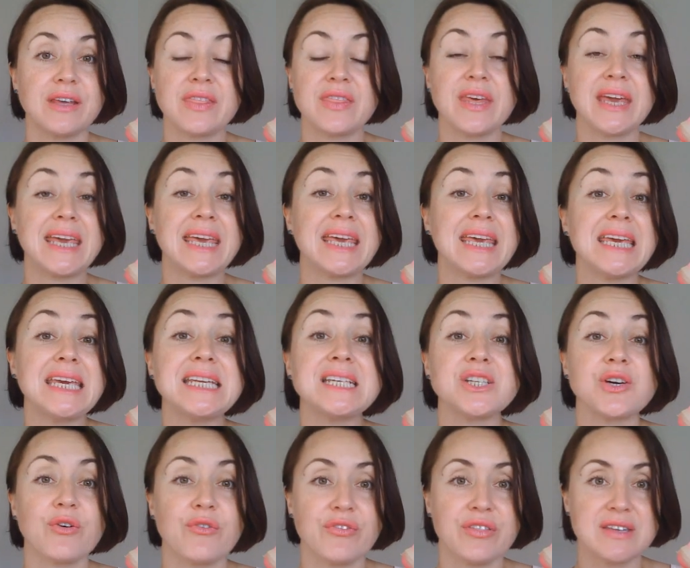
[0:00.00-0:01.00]
the
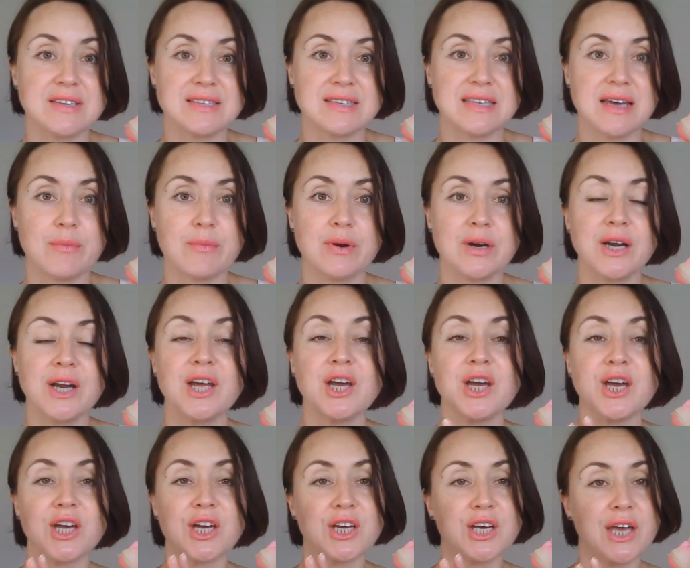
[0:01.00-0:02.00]
heat of the summer,
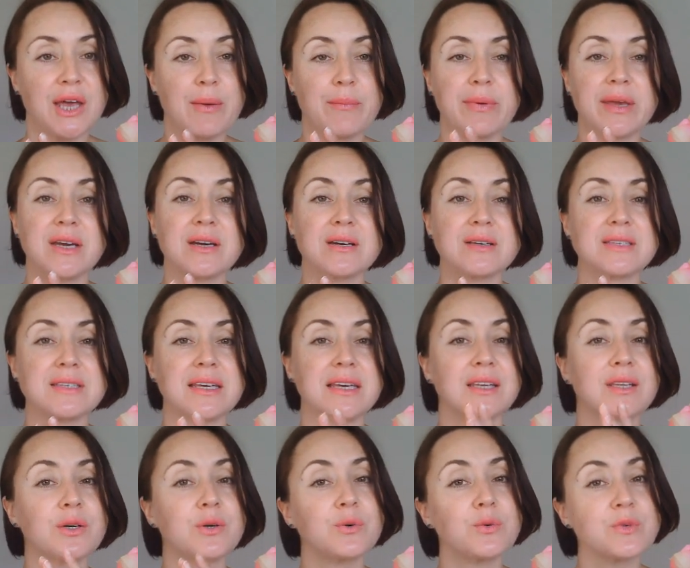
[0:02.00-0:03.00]
because
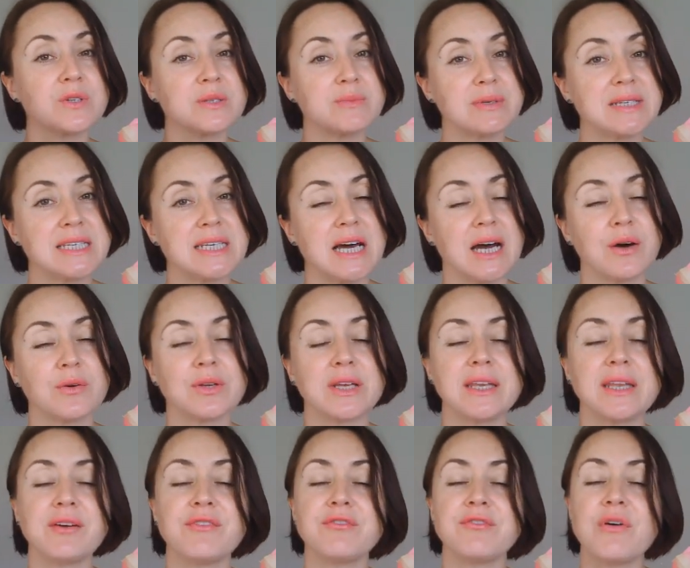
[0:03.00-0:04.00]
it cools me down.
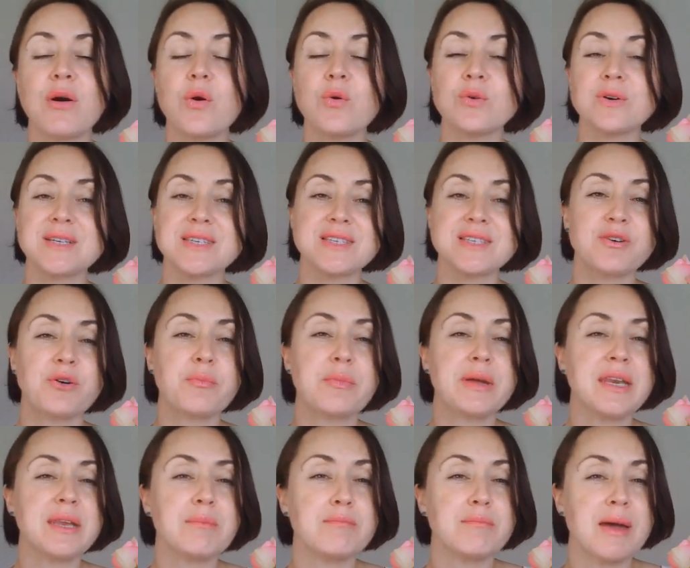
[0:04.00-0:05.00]
It evokes so
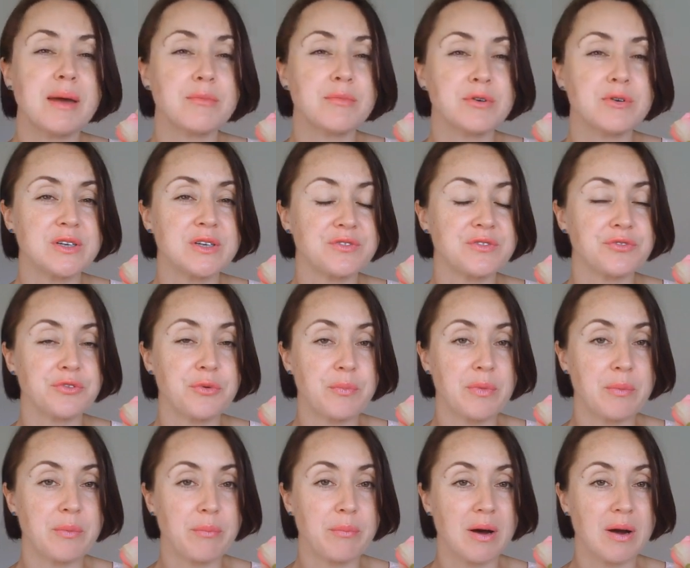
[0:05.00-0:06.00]
many memories from
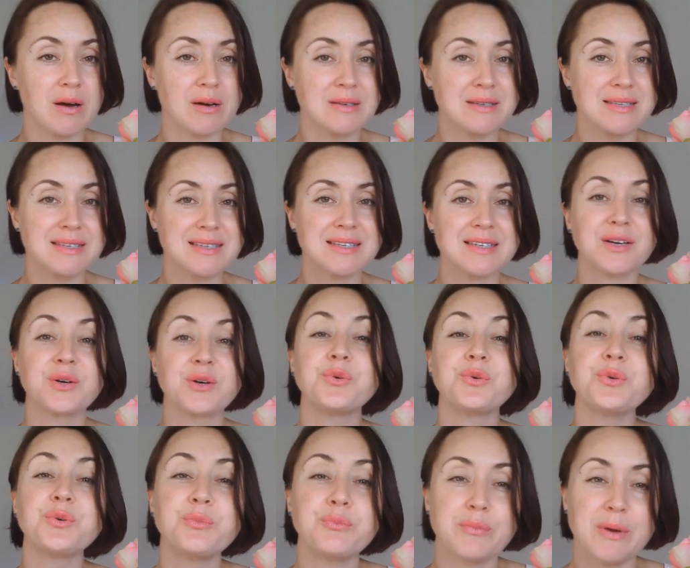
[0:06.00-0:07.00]
the past,
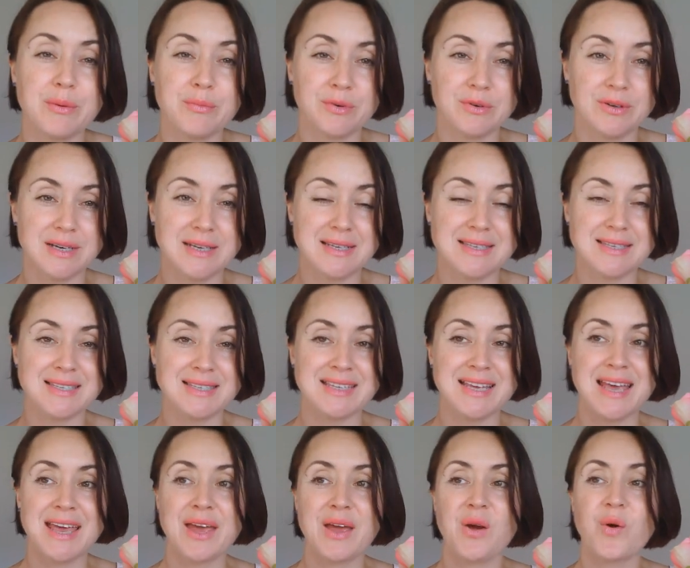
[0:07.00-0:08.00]
good memories,
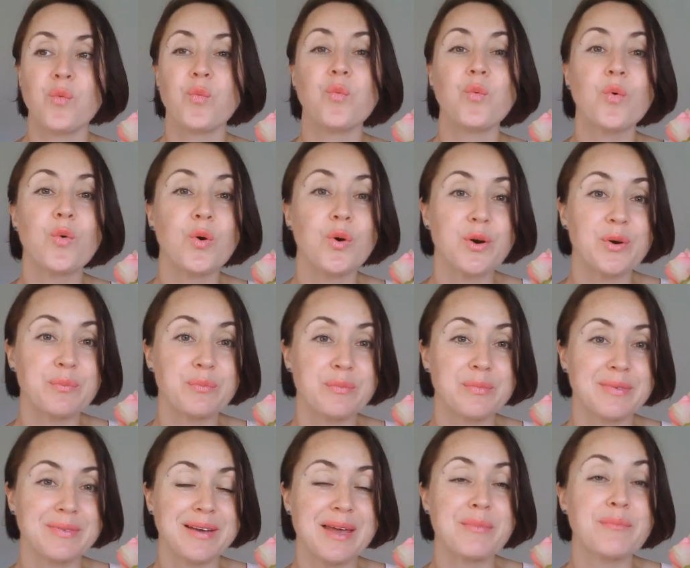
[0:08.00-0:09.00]
warm
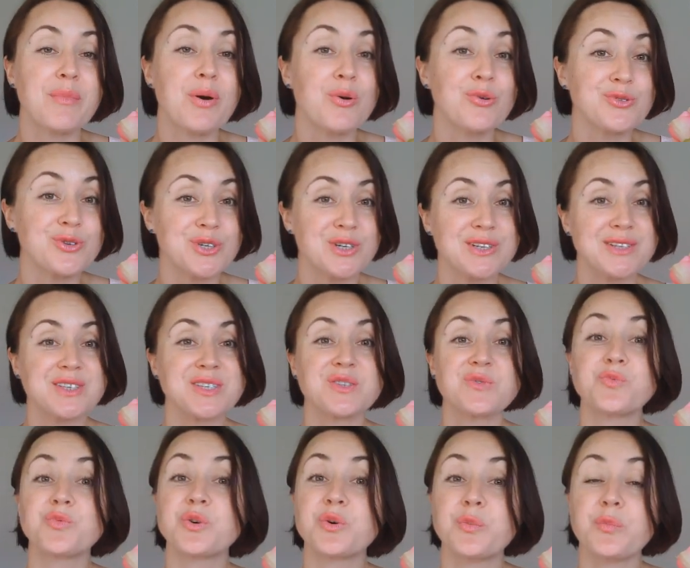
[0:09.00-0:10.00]
emotions,
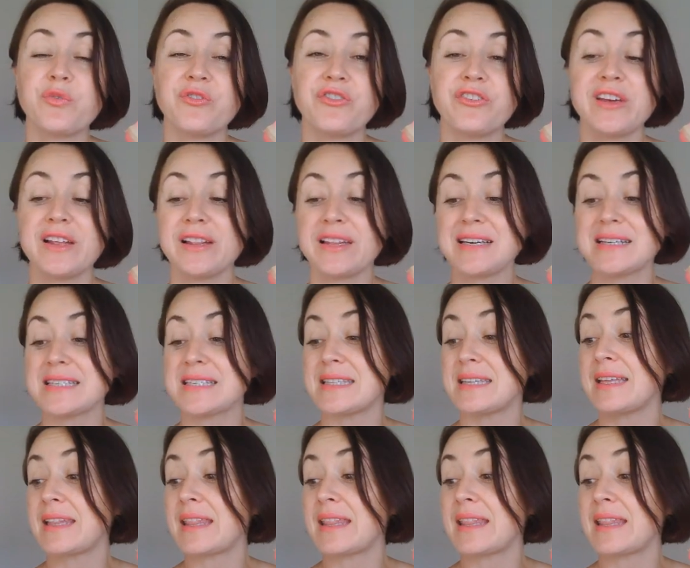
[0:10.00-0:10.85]
warm feelings.